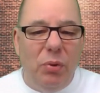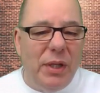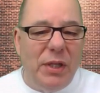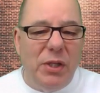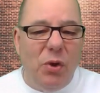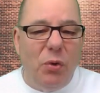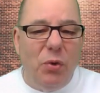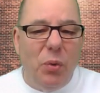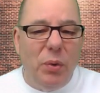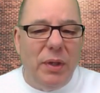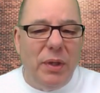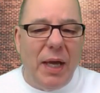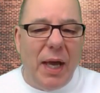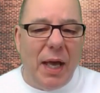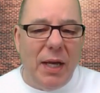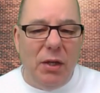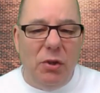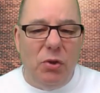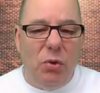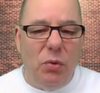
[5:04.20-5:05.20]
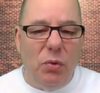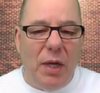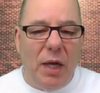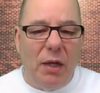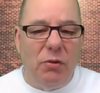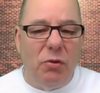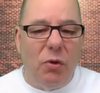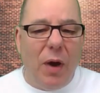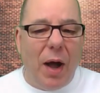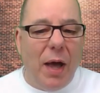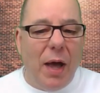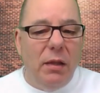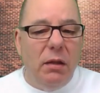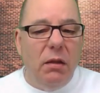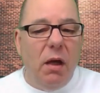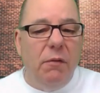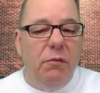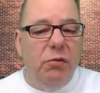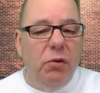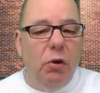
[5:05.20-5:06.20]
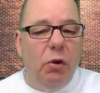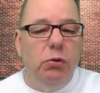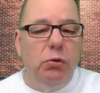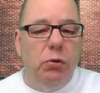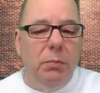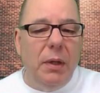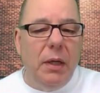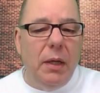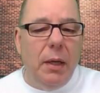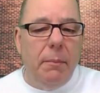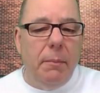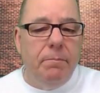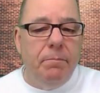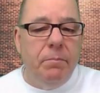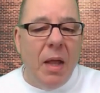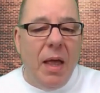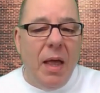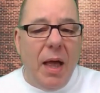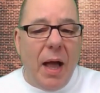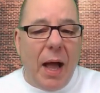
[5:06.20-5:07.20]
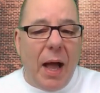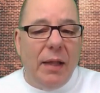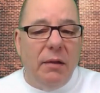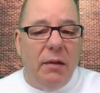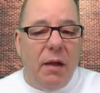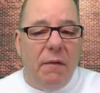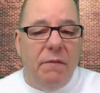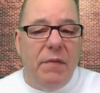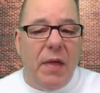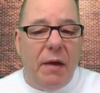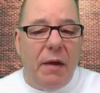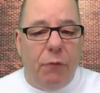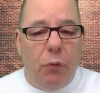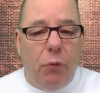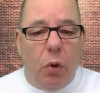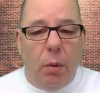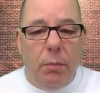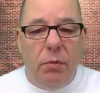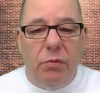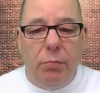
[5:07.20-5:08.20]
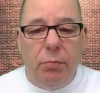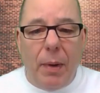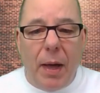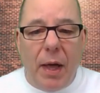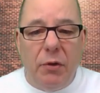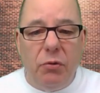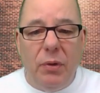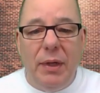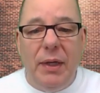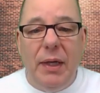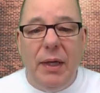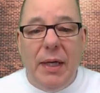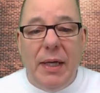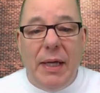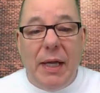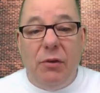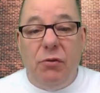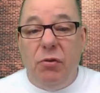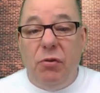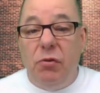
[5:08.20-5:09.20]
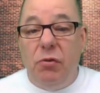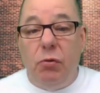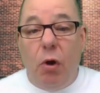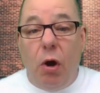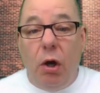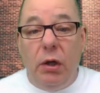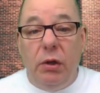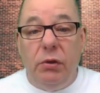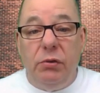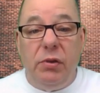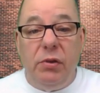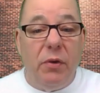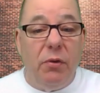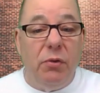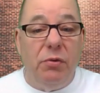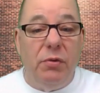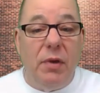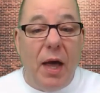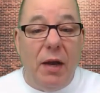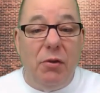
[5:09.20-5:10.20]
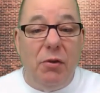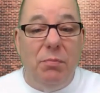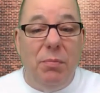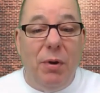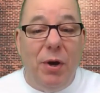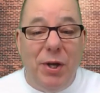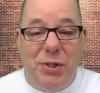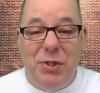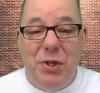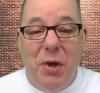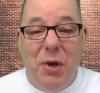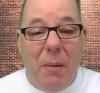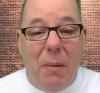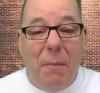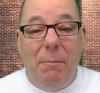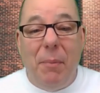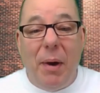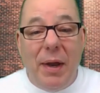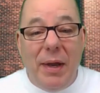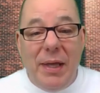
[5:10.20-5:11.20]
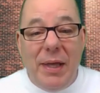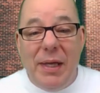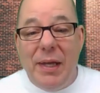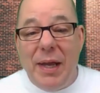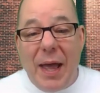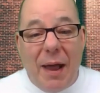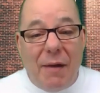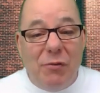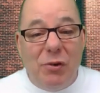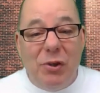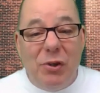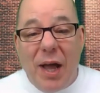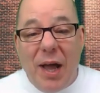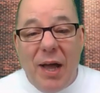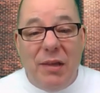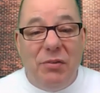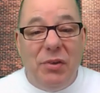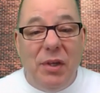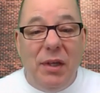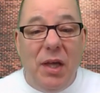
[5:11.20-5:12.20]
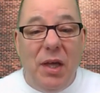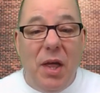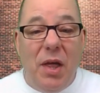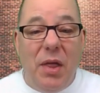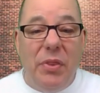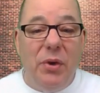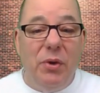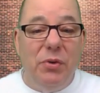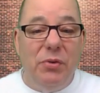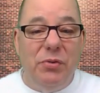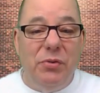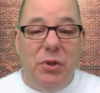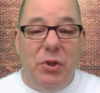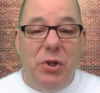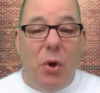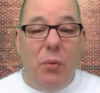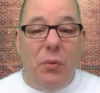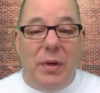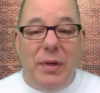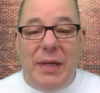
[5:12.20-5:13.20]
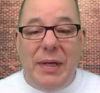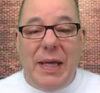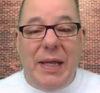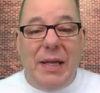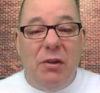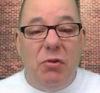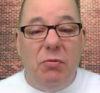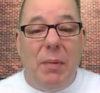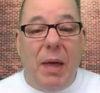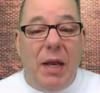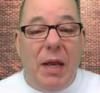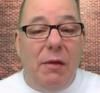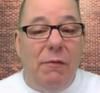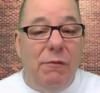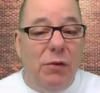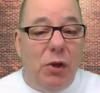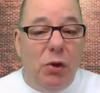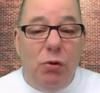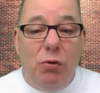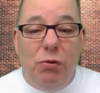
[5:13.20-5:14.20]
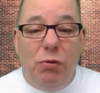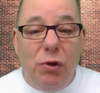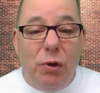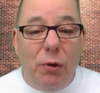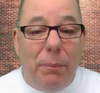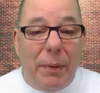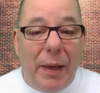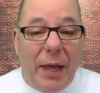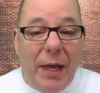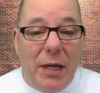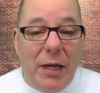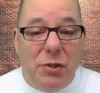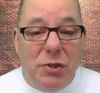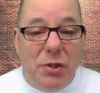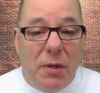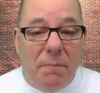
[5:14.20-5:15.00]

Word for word: don't know what they got into yet. So I love social media. I love that form of sponsoring. It's the strongest. There's not as much money in advertising. You don't need as many views to your page.